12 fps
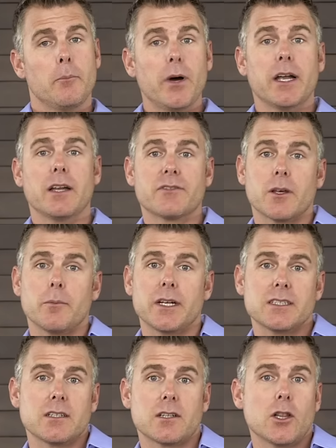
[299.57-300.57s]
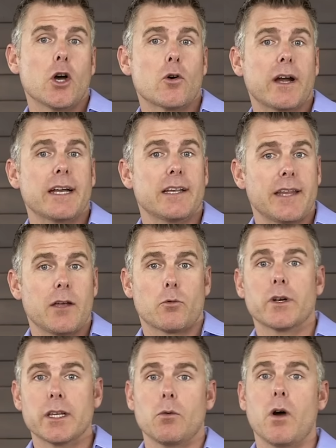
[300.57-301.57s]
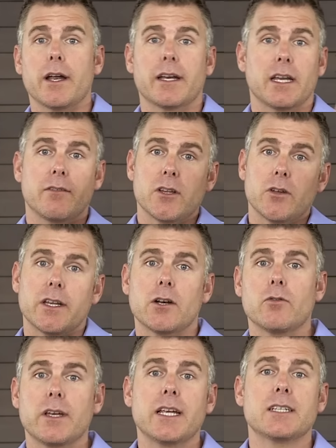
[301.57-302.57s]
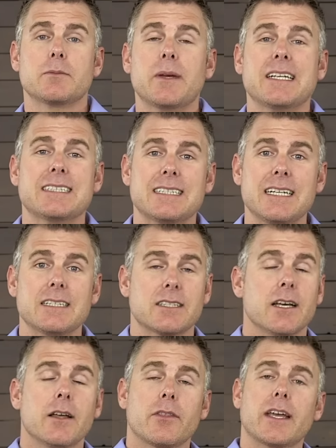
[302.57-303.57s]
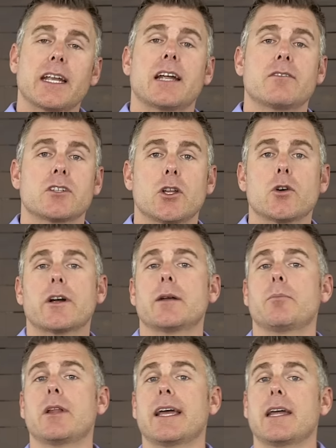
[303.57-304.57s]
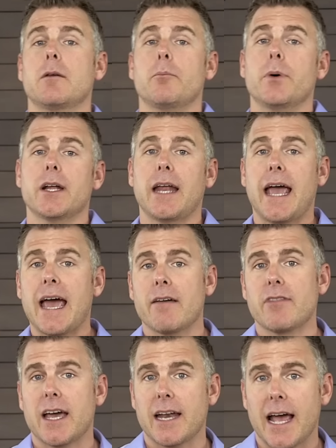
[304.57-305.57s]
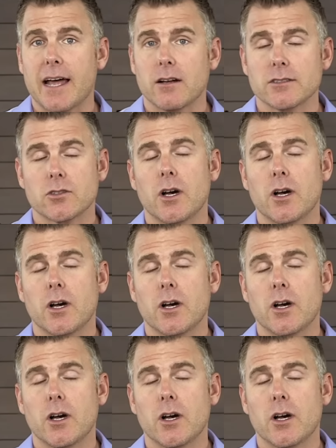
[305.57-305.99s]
But if somebody's at the lower end and they really want it, even though they don't need as many seats, they can have the lower end plan, but have that add-on.